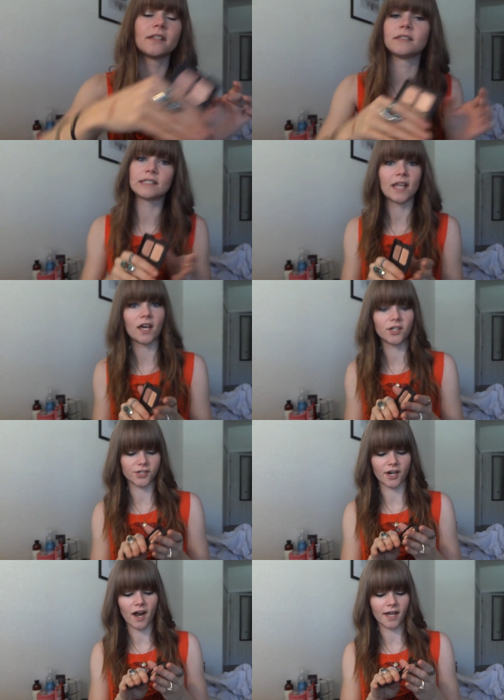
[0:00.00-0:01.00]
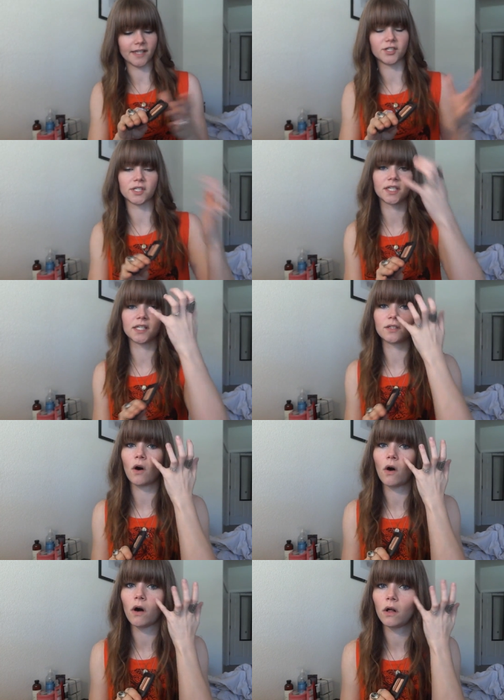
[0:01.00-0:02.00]
doesn't stay on your eye. It just gets
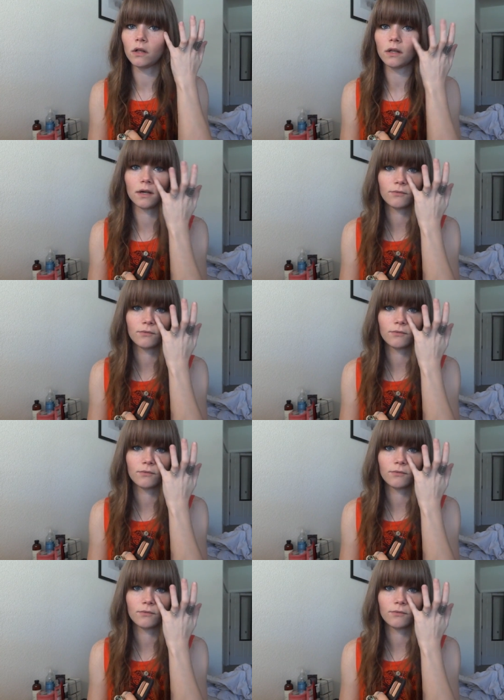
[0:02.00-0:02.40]
all